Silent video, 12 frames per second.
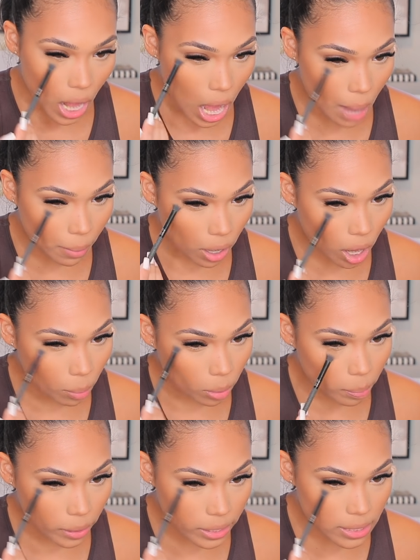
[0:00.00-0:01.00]
I'm a humble
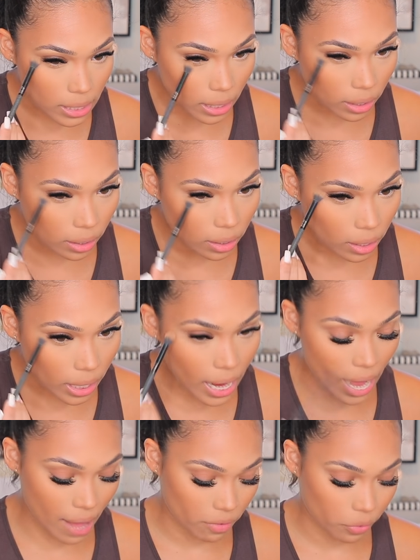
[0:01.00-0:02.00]
person and I
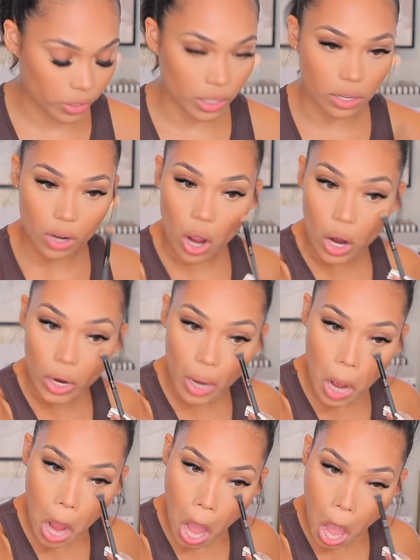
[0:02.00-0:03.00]
have a really good heart,